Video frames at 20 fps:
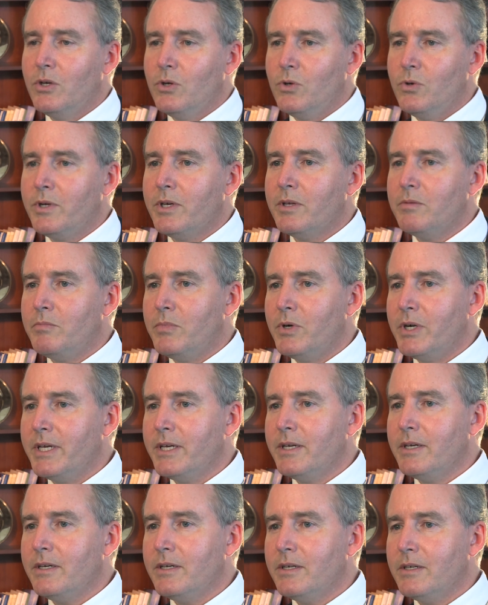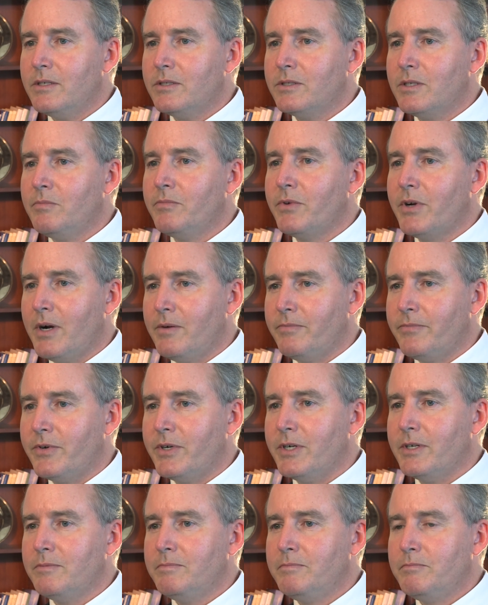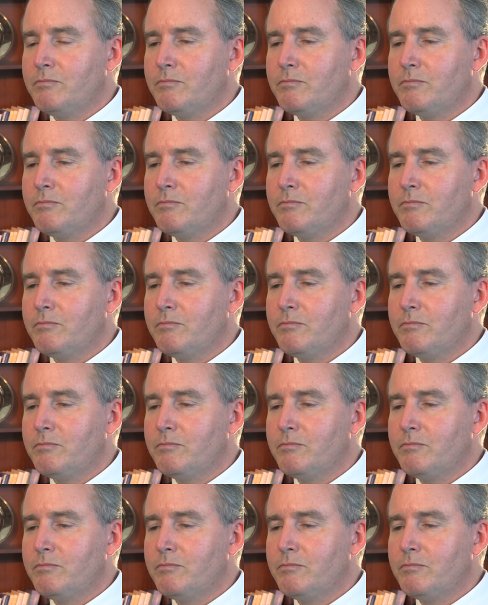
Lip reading: who can bring some comfort.